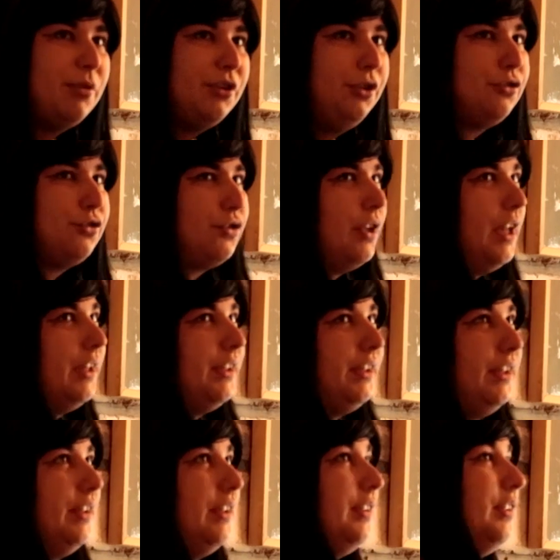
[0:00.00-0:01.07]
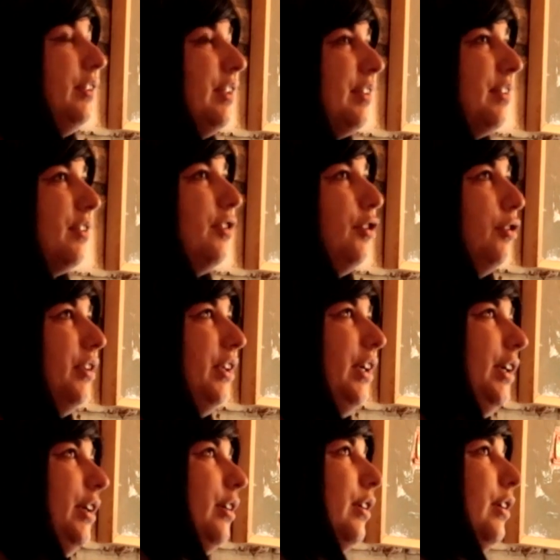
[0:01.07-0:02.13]
spirituality that didn't
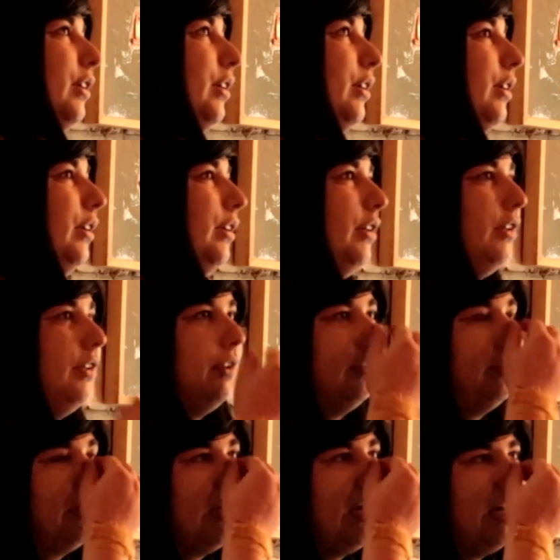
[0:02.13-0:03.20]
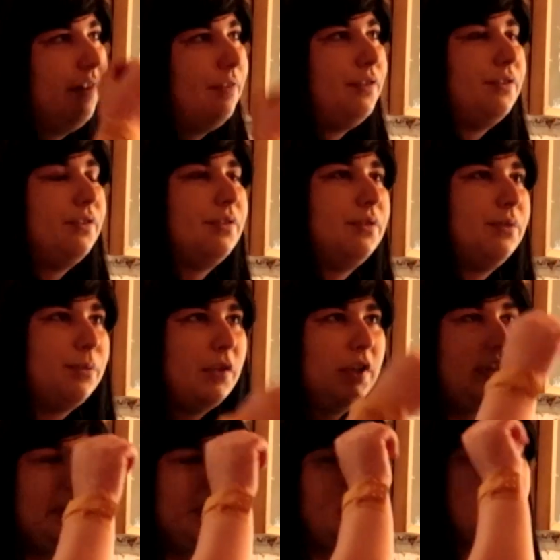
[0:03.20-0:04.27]
necessarily have
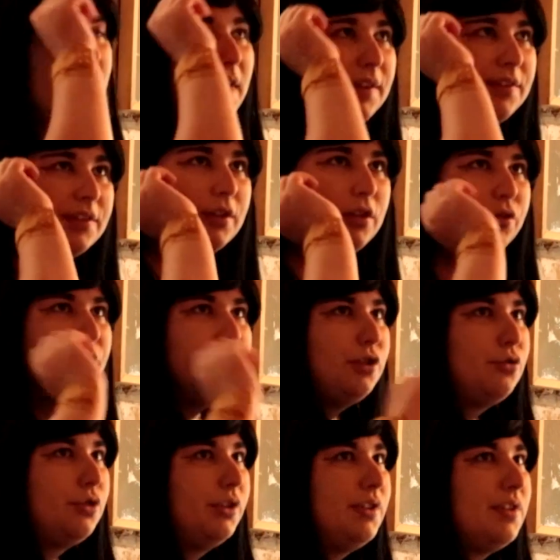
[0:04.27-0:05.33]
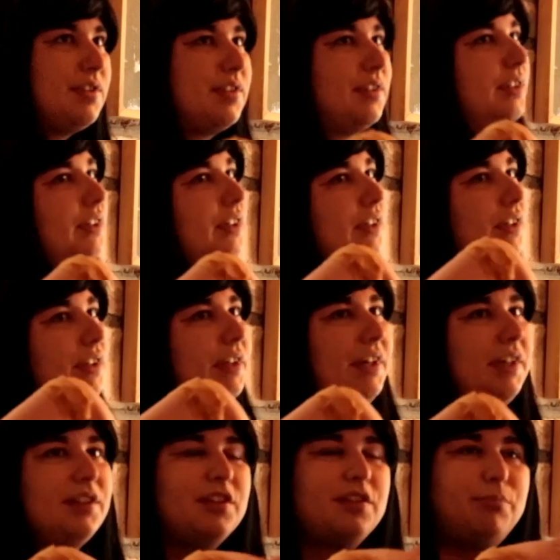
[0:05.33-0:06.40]
like classical religions,
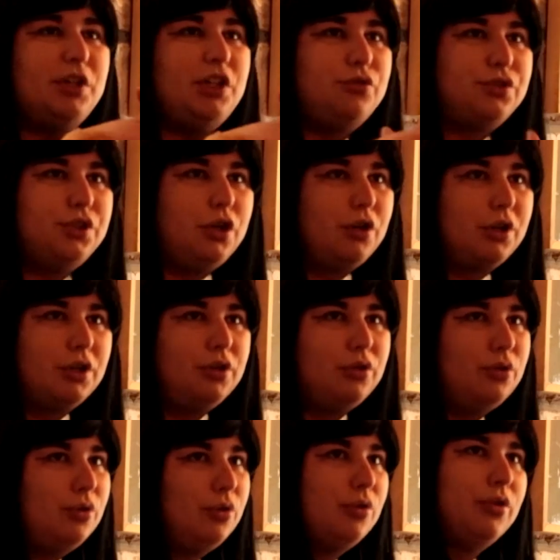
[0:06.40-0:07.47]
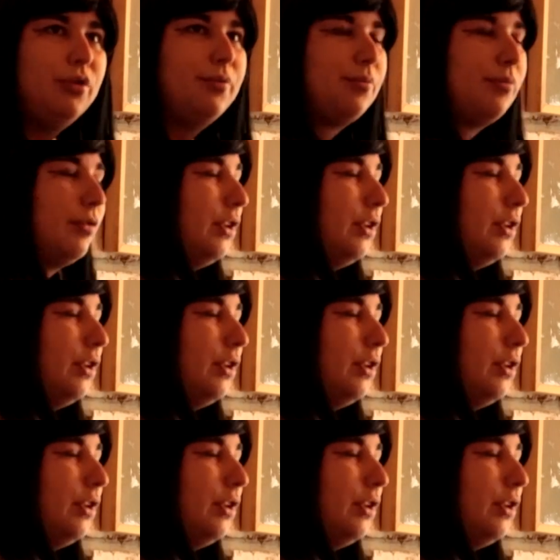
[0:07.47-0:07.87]
like this patriarchal